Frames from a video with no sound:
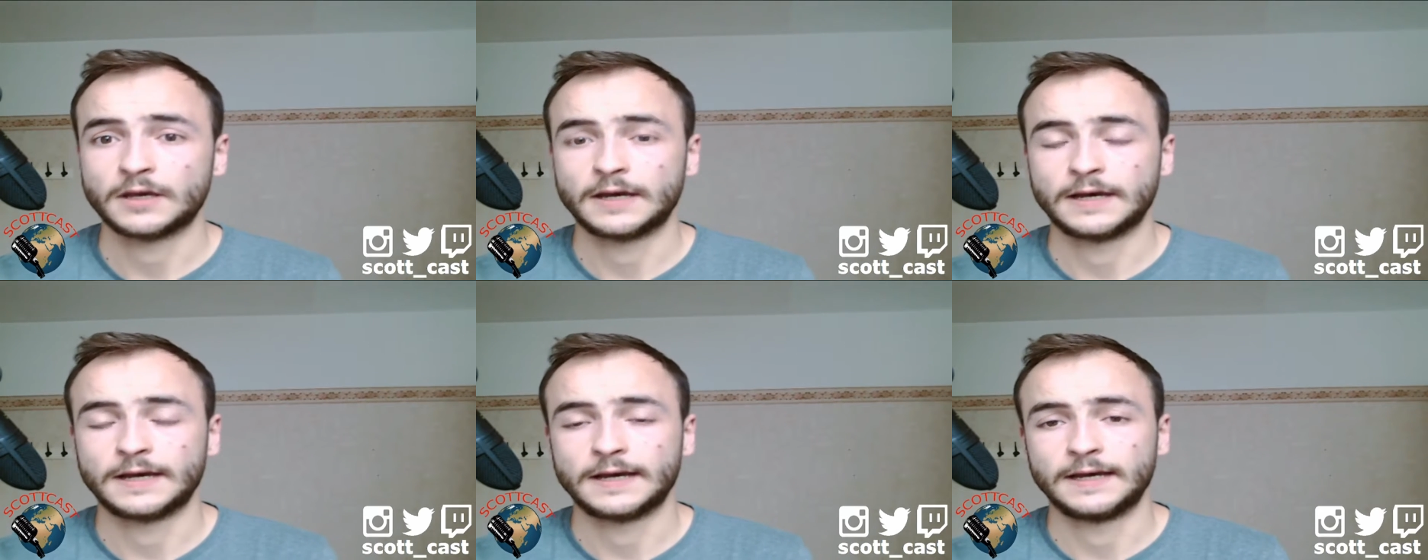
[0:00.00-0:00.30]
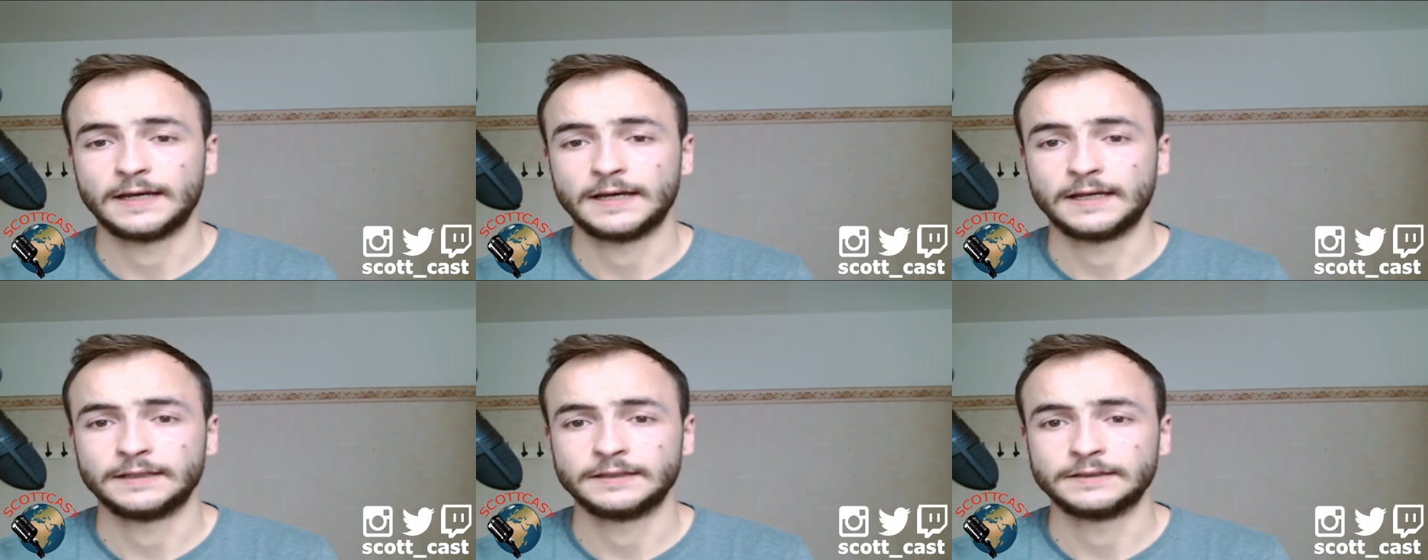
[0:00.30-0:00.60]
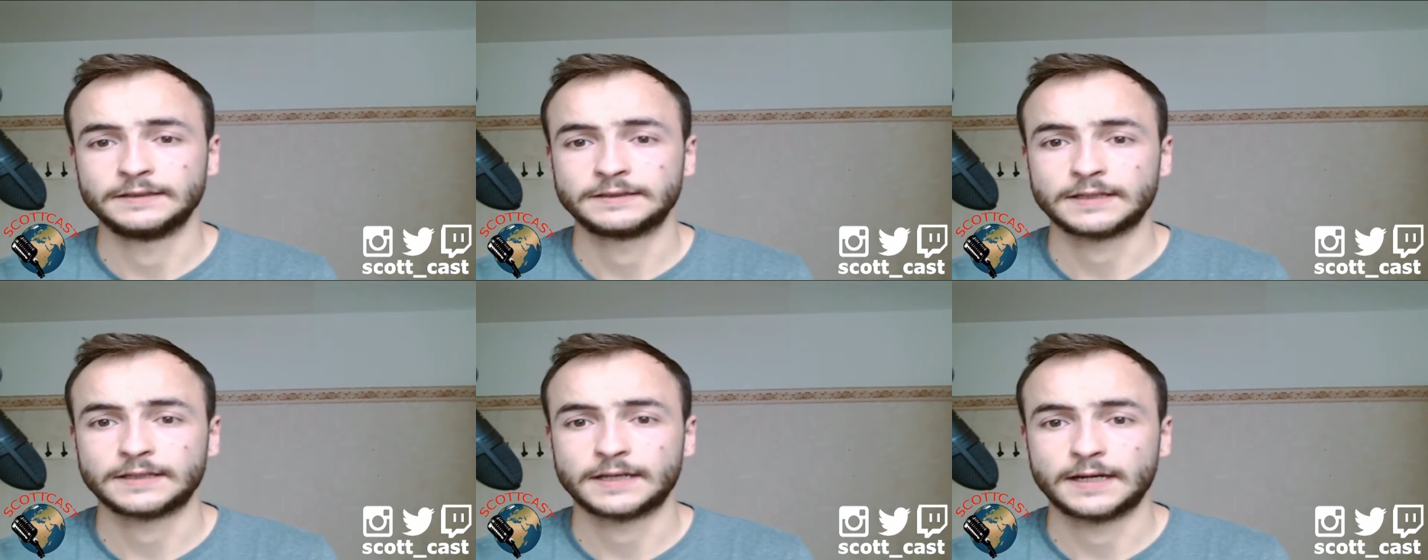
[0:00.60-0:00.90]

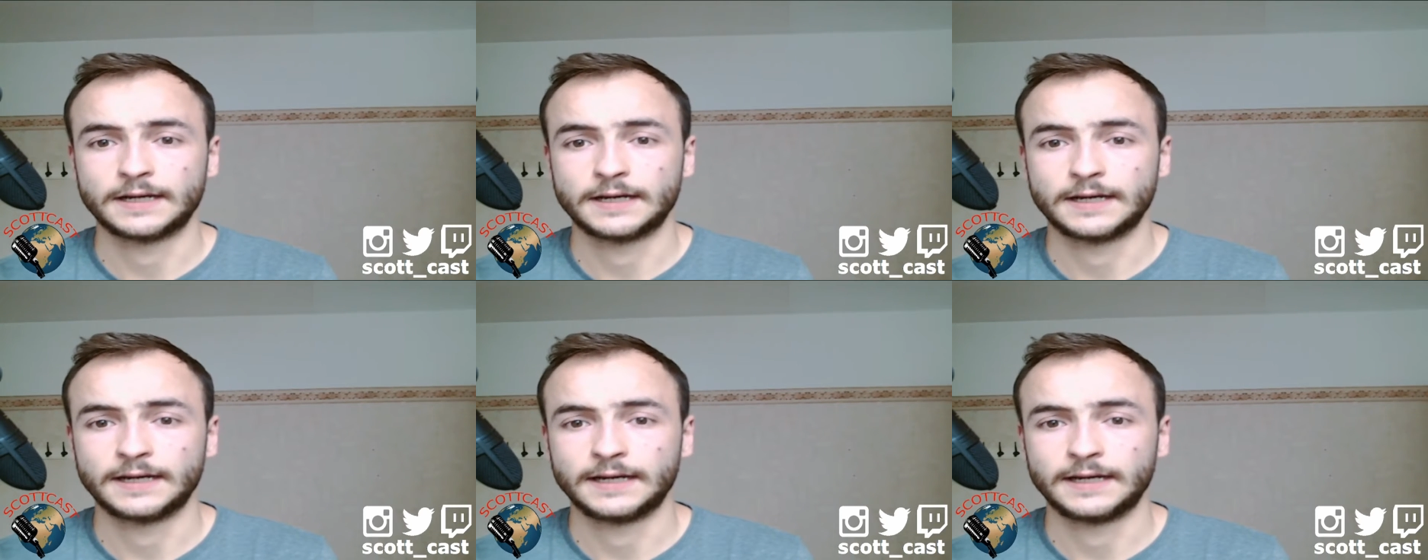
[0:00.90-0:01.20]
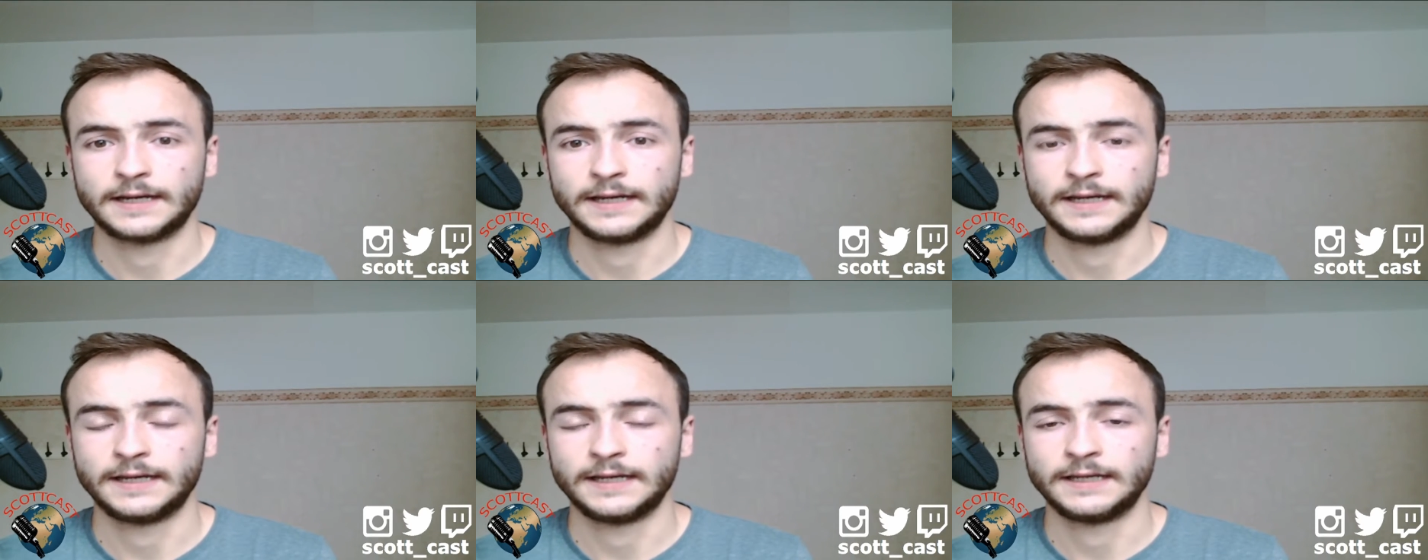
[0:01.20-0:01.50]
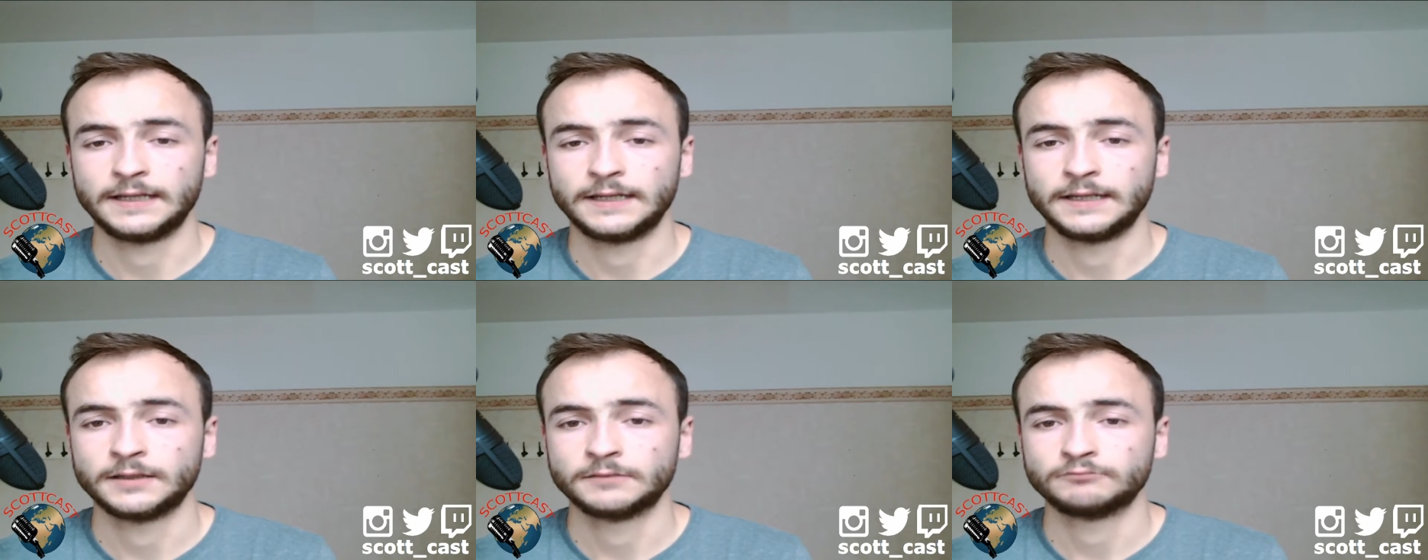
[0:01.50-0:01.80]
and
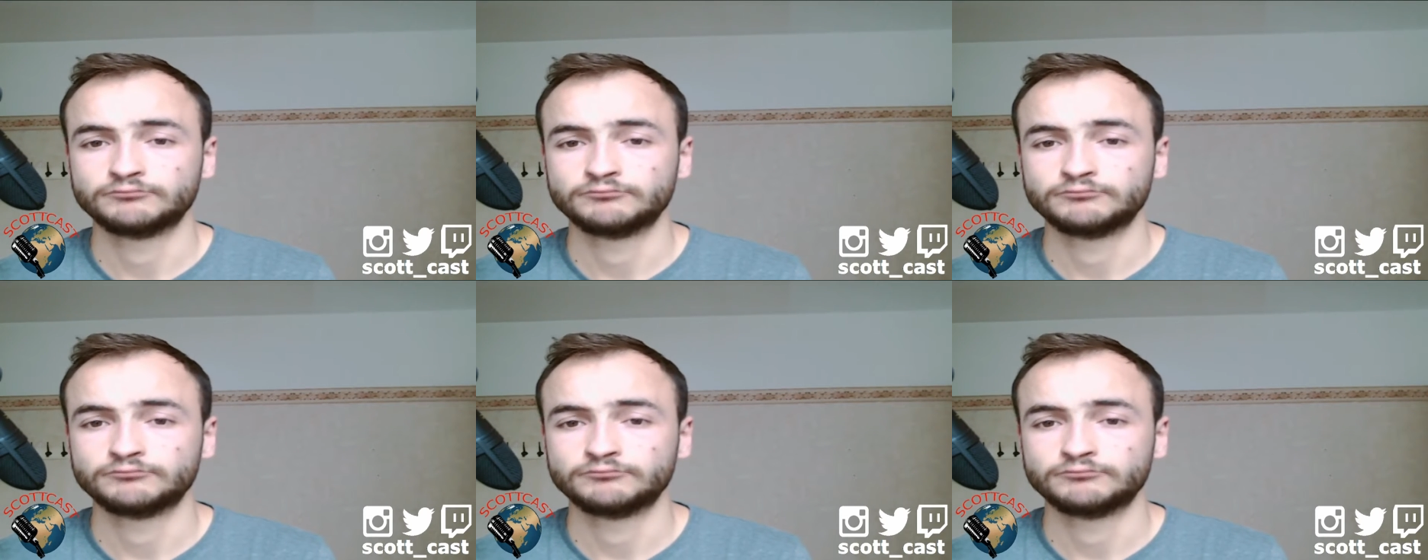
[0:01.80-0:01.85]
I